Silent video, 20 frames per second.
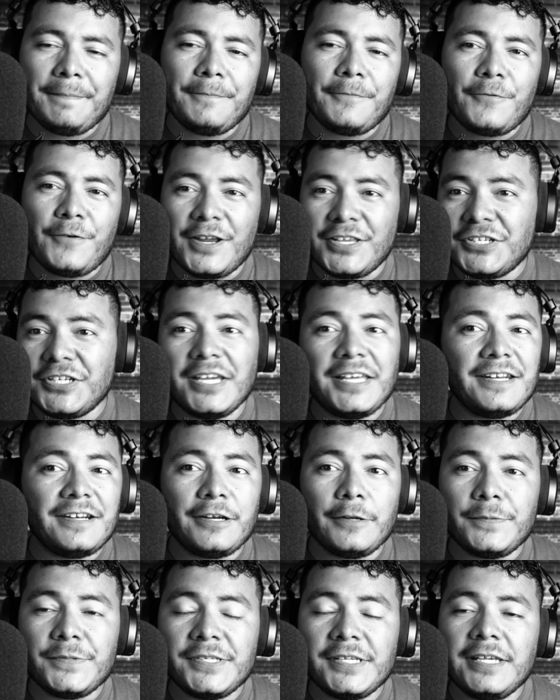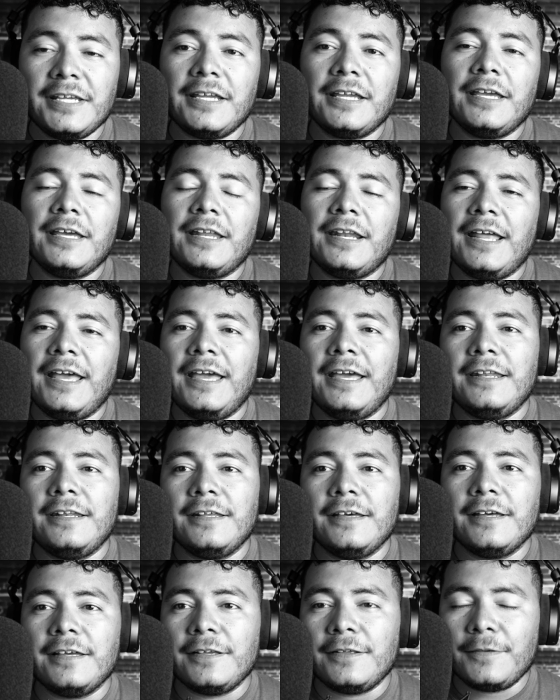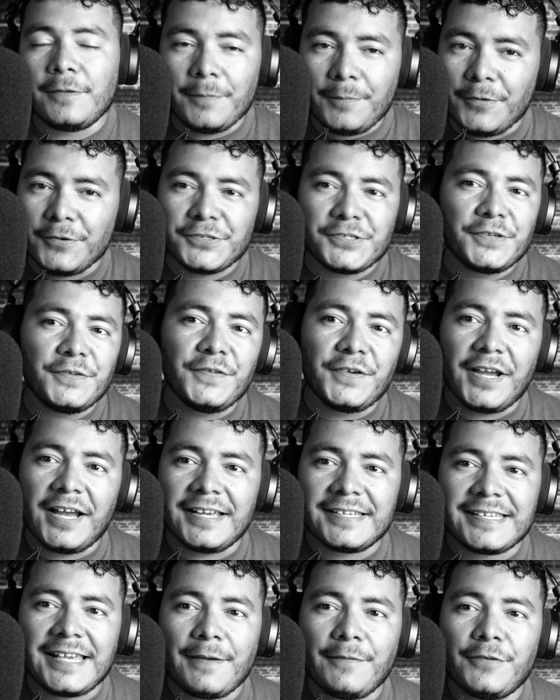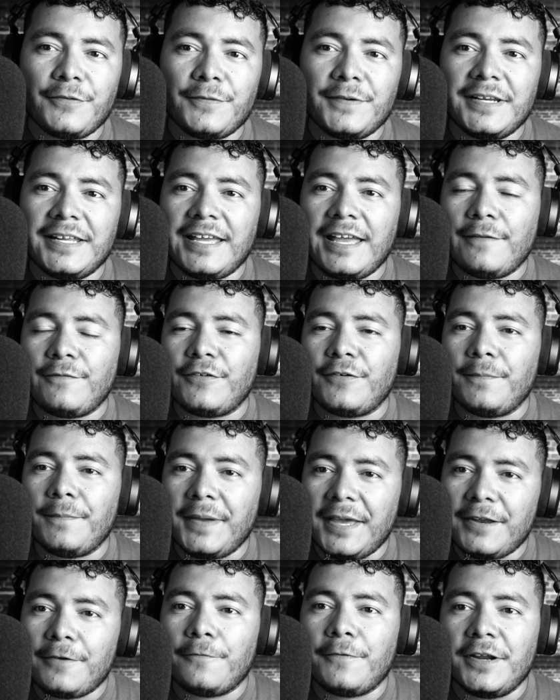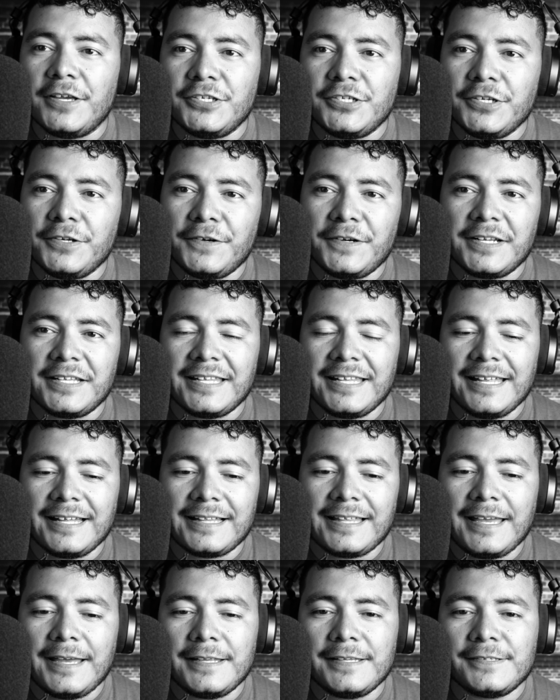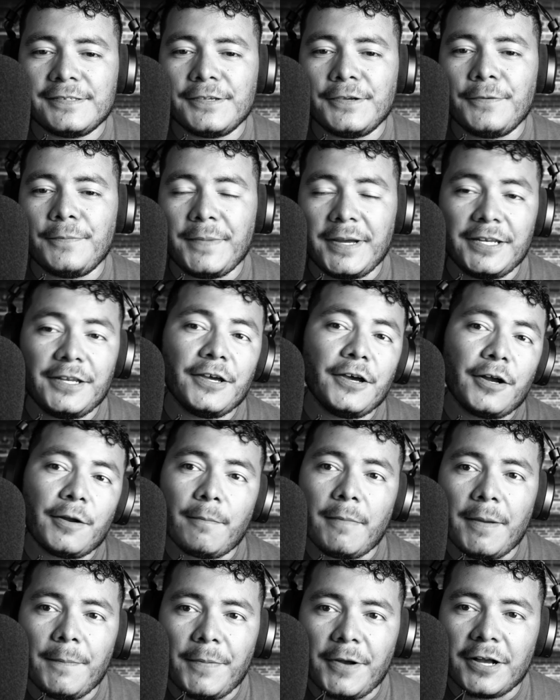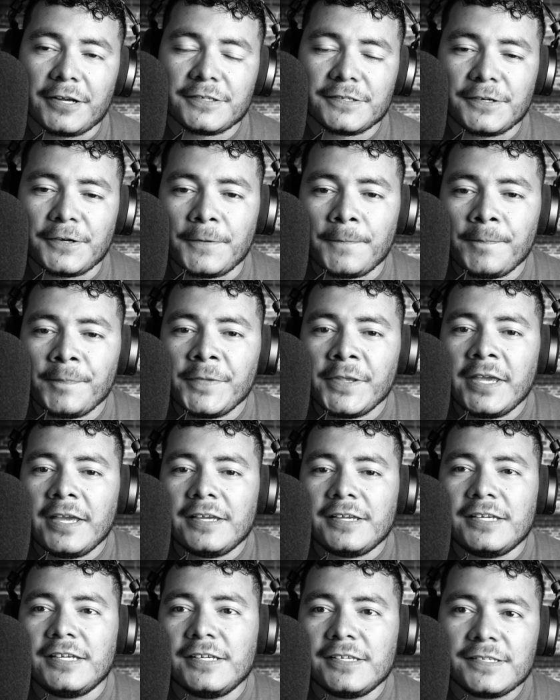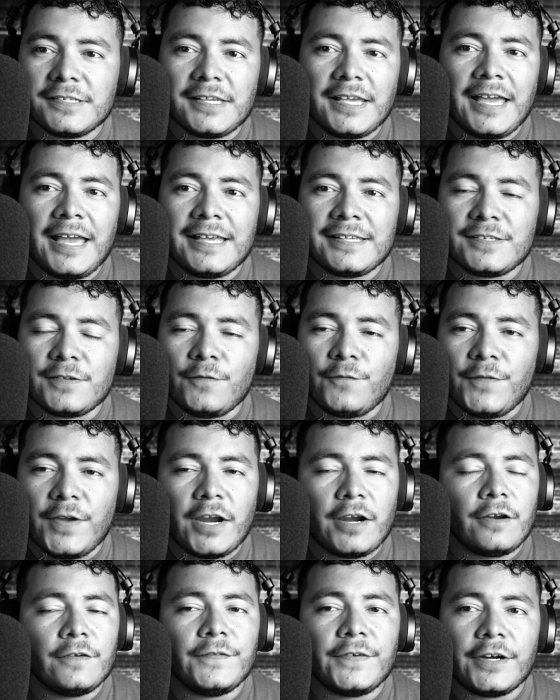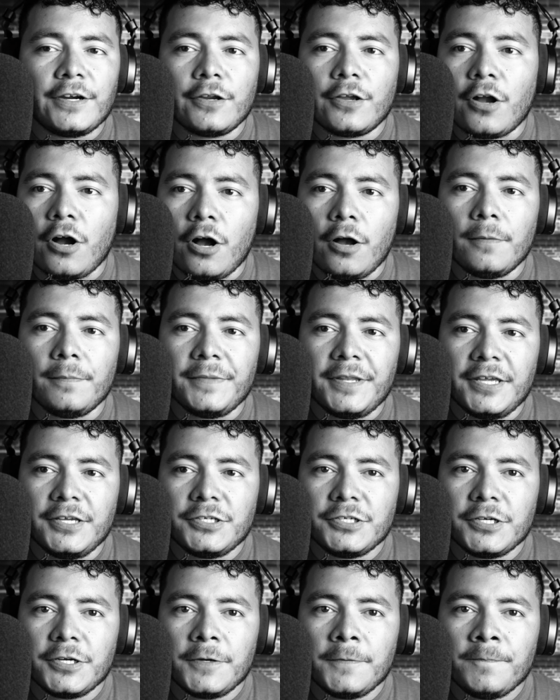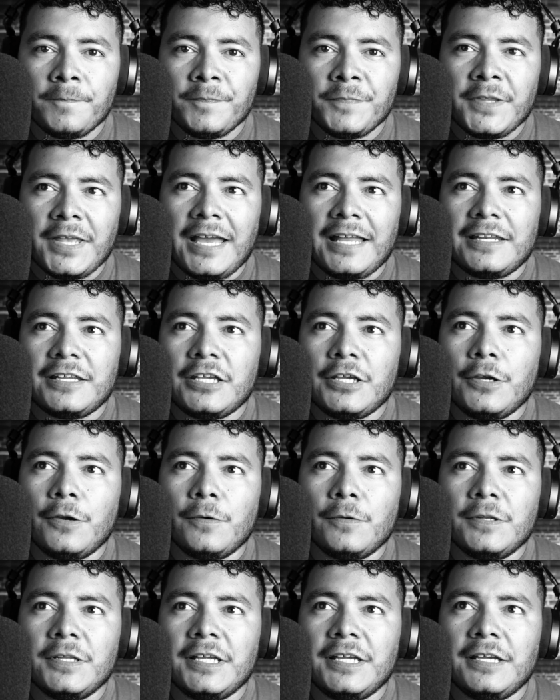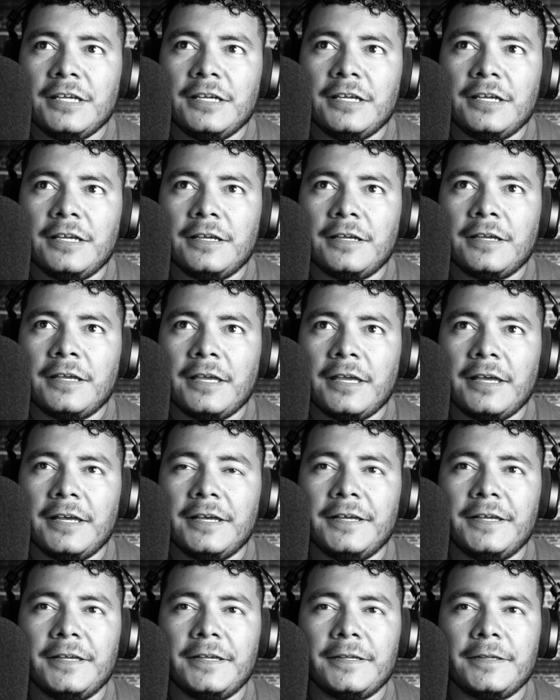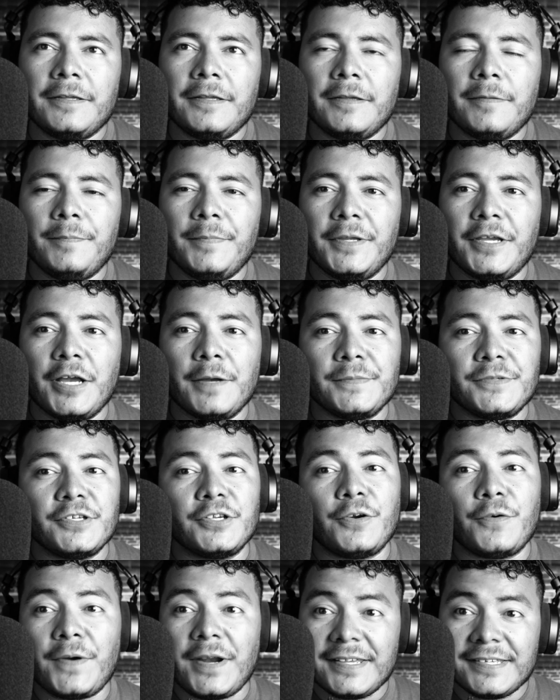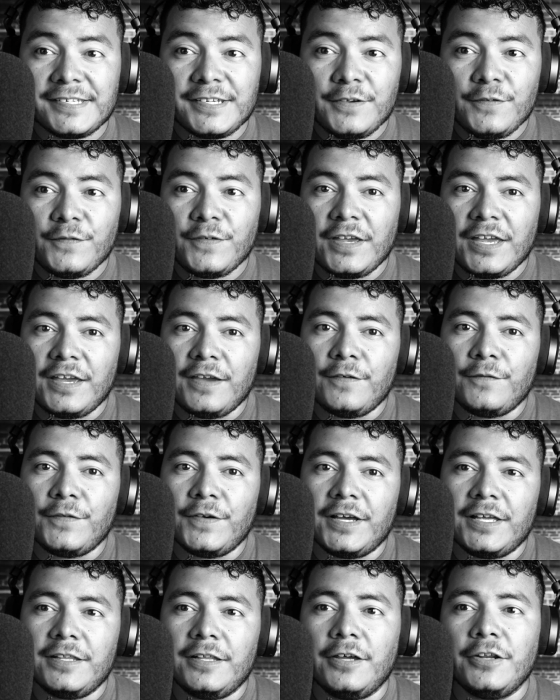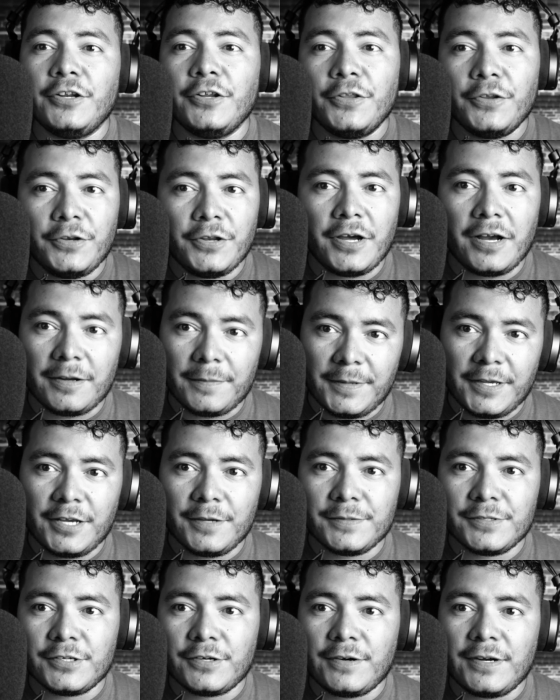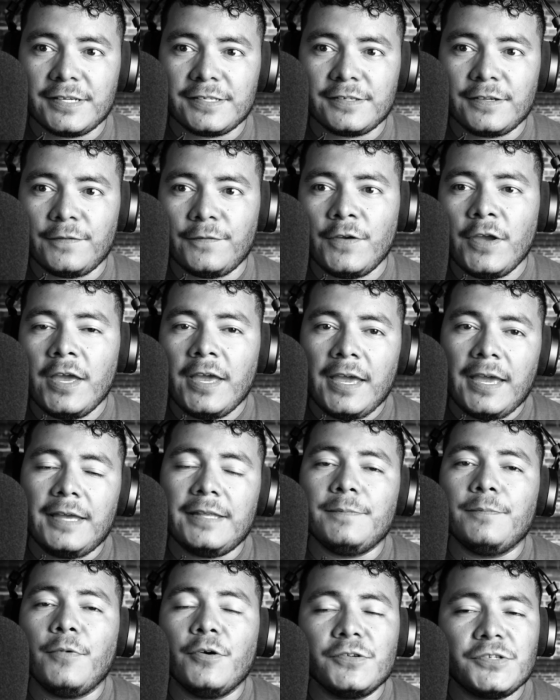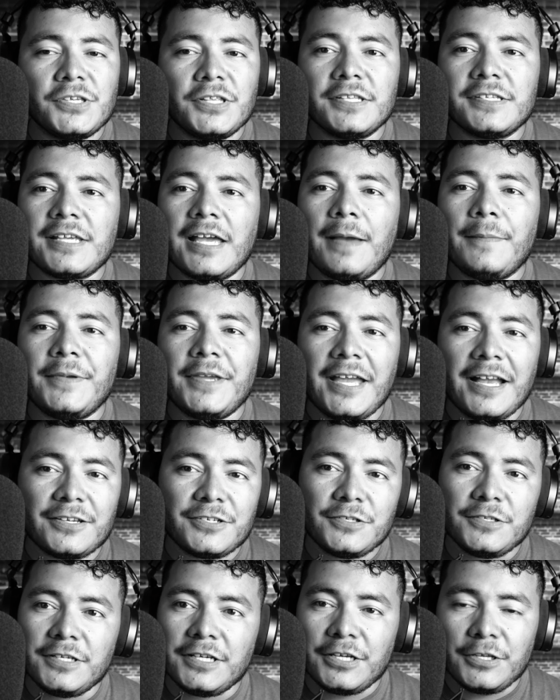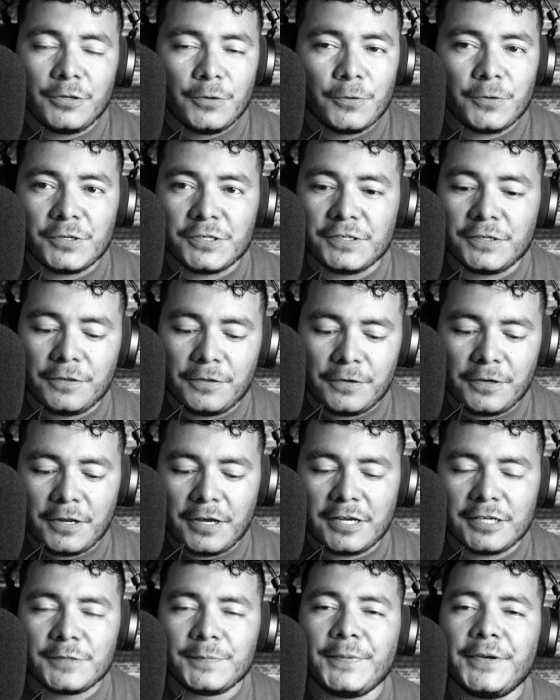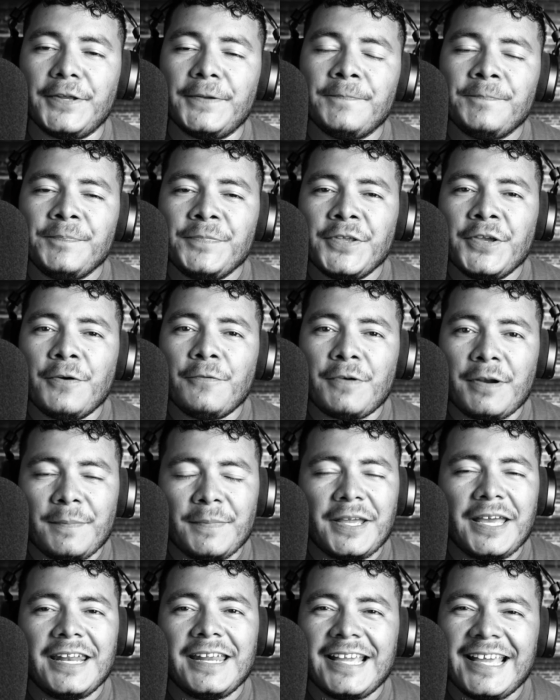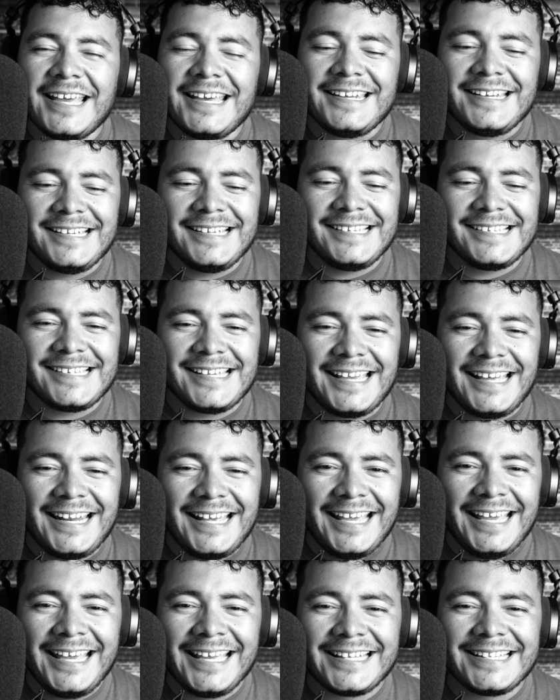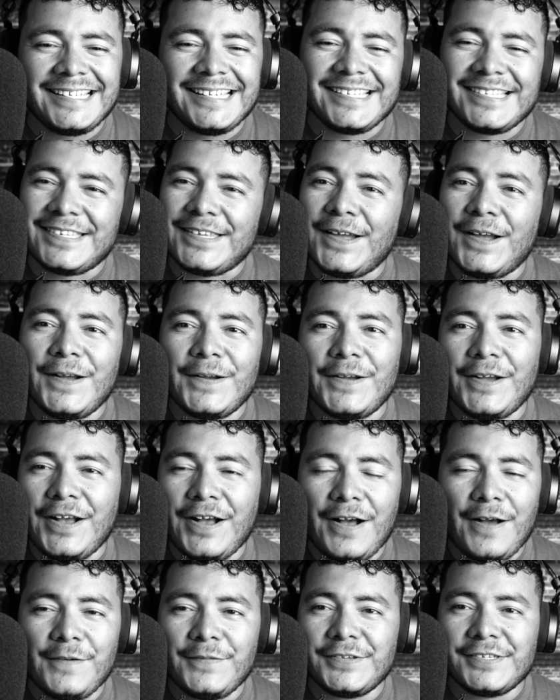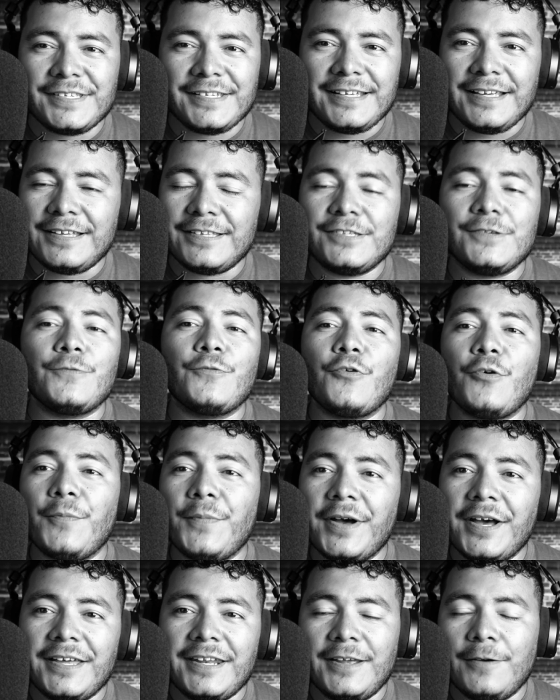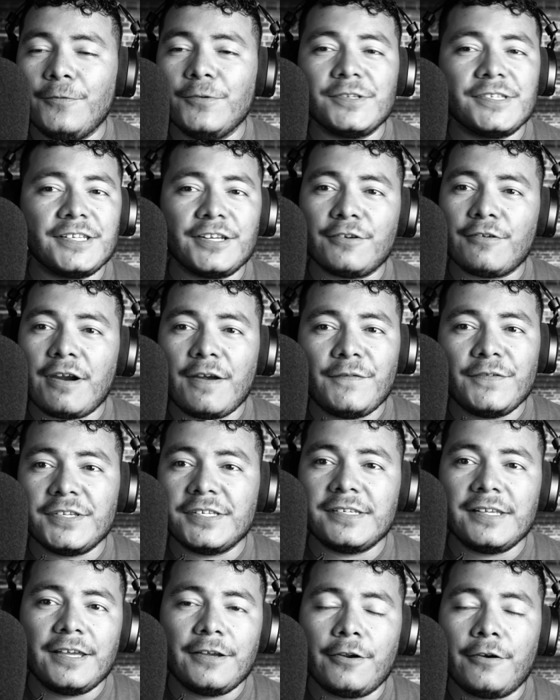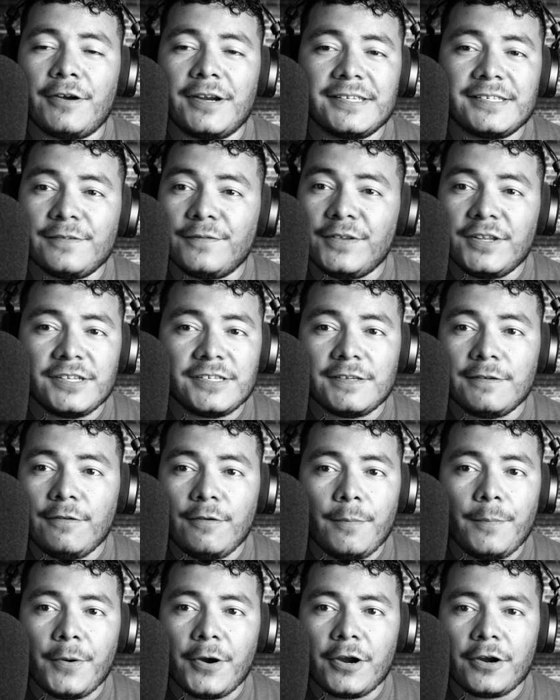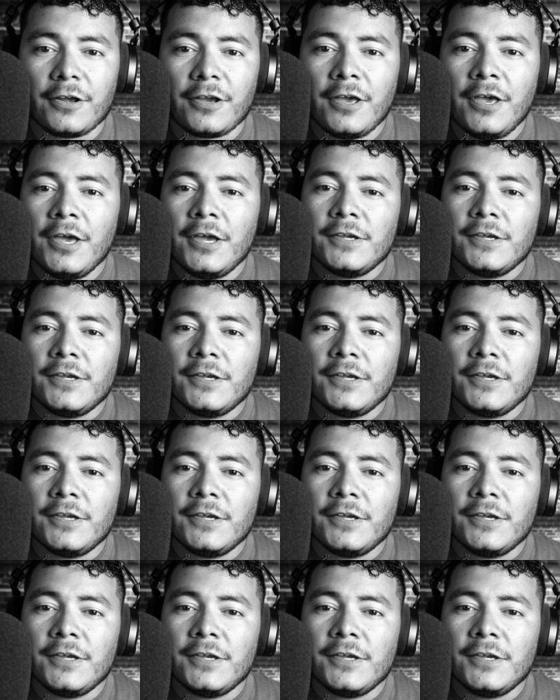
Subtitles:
Reggie ended up seeing it, and most of you guys haven't really ever met Reggie or anything like that. So my dog, my boxer, he has a very, very calm nature, and he only becomes aggressive if another dog becomes aggressive, and most of the time he actually ignores other dogs. But what I'm getting at is that this dog, obviously it's a robot, it wasn't aggressive, it doesn't even bark.